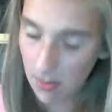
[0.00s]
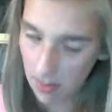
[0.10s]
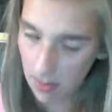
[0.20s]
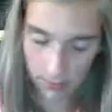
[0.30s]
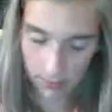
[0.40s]

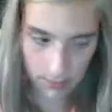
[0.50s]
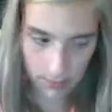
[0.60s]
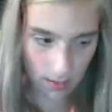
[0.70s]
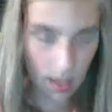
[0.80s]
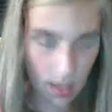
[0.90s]
make videos.
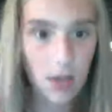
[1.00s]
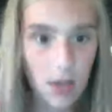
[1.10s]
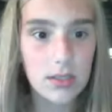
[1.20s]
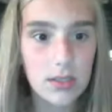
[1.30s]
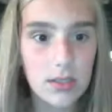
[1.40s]

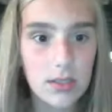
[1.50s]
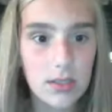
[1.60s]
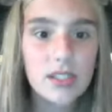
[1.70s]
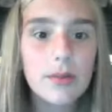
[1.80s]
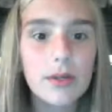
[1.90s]
So if you
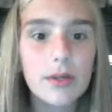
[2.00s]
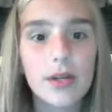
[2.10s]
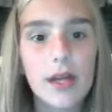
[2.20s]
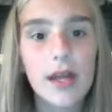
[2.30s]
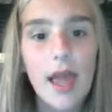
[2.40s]
guys are
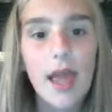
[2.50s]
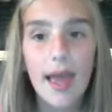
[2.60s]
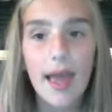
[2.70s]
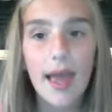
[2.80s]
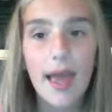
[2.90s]
wondering,
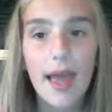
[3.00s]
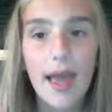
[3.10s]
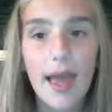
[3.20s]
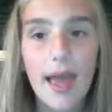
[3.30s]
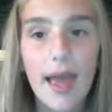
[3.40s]
yes,
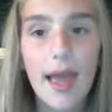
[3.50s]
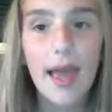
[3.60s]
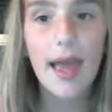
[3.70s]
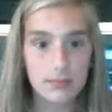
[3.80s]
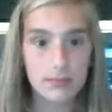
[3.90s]

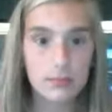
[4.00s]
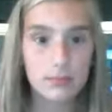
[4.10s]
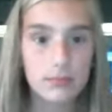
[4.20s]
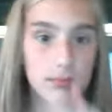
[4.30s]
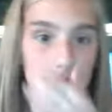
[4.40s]
um,
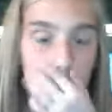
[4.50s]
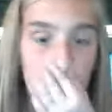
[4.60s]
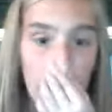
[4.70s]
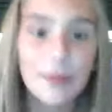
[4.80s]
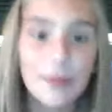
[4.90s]

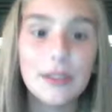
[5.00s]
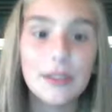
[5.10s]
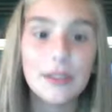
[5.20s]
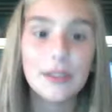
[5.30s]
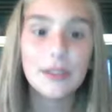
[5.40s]
I will be
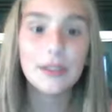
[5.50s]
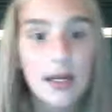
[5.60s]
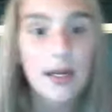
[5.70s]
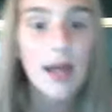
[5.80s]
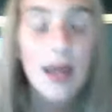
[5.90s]
doing.
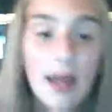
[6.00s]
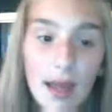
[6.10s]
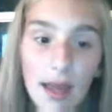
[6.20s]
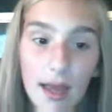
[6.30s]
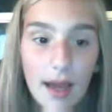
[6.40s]

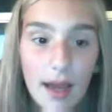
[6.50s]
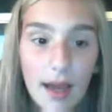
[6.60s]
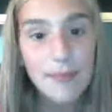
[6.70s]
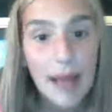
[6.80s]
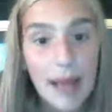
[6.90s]

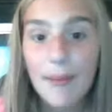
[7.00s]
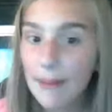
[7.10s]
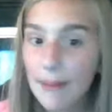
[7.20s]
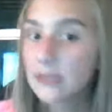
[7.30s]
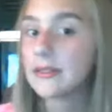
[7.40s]
Um, I
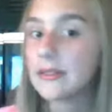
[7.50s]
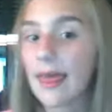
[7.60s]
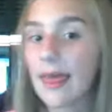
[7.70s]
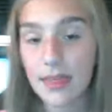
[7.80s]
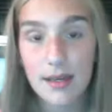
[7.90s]
might be doing
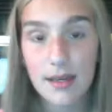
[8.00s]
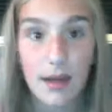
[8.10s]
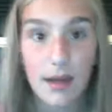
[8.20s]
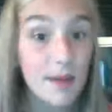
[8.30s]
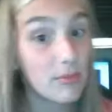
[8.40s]
the
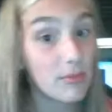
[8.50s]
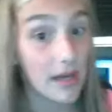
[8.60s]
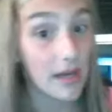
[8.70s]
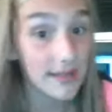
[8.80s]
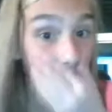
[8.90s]
common on My
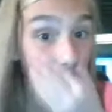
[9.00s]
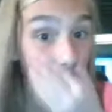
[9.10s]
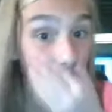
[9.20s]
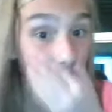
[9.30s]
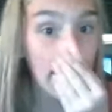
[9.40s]
Go tab,
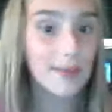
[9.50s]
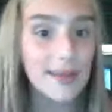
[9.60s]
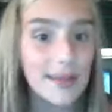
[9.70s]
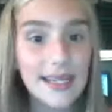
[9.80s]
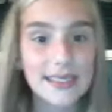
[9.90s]
and I
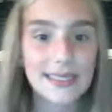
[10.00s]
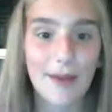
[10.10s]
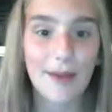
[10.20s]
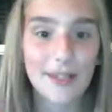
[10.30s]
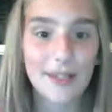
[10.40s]
really like this
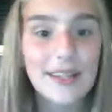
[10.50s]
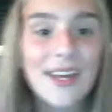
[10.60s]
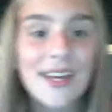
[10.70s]
background,